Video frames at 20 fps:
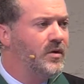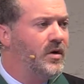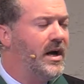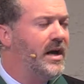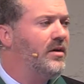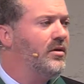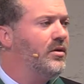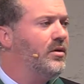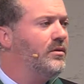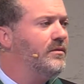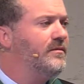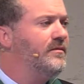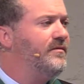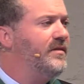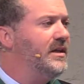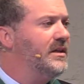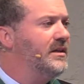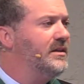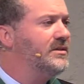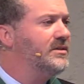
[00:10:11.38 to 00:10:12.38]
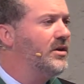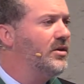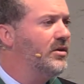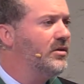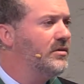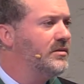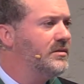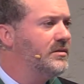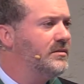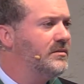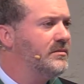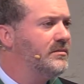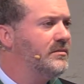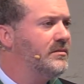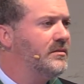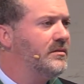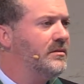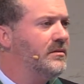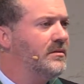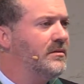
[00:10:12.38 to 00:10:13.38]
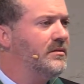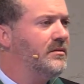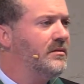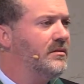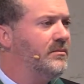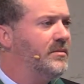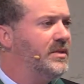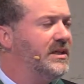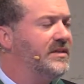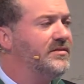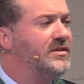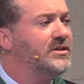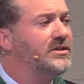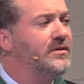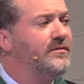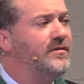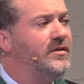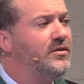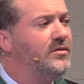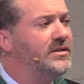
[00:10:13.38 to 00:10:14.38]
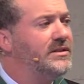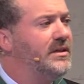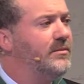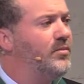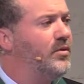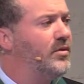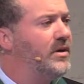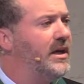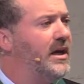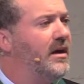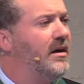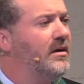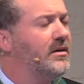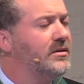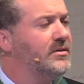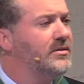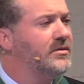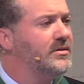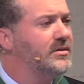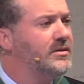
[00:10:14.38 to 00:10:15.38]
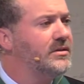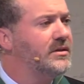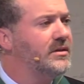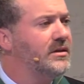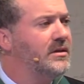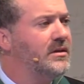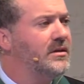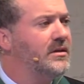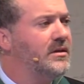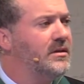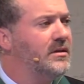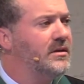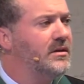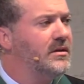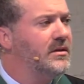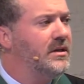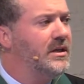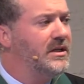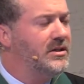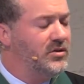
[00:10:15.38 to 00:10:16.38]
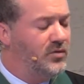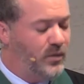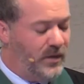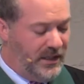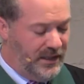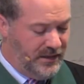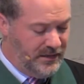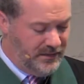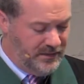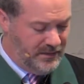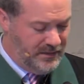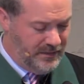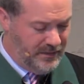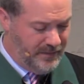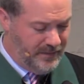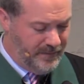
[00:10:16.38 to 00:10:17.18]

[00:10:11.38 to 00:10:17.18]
Had our own feelings hurt with just a few simple characters tweaked.